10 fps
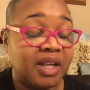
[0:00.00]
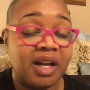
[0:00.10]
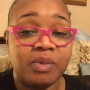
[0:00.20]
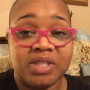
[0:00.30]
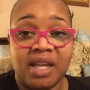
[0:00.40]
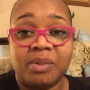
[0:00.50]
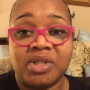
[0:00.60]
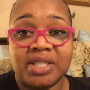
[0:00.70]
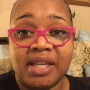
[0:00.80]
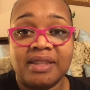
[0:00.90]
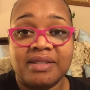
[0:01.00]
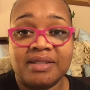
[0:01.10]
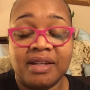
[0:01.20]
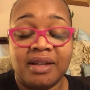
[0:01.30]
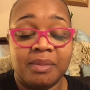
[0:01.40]
that I was able to take this
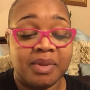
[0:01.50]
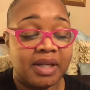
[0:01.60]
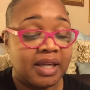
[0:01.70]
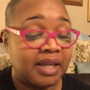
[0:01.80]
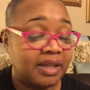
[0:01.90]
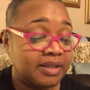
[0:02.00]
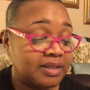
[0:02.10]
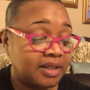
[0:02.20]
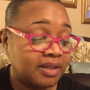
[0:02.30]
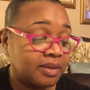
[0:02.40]
step. And